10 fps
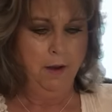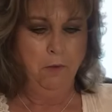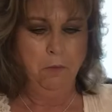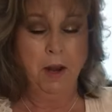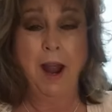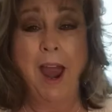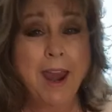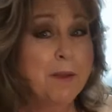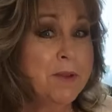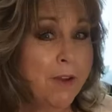But I
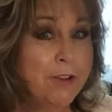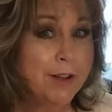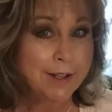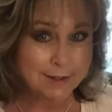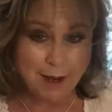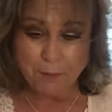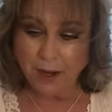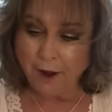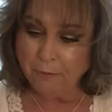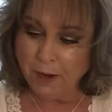am definitely stepping
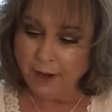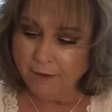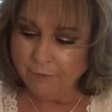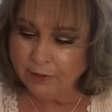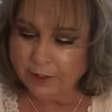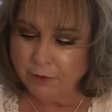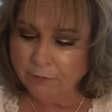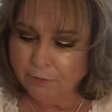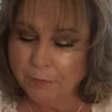out of my comfort zone.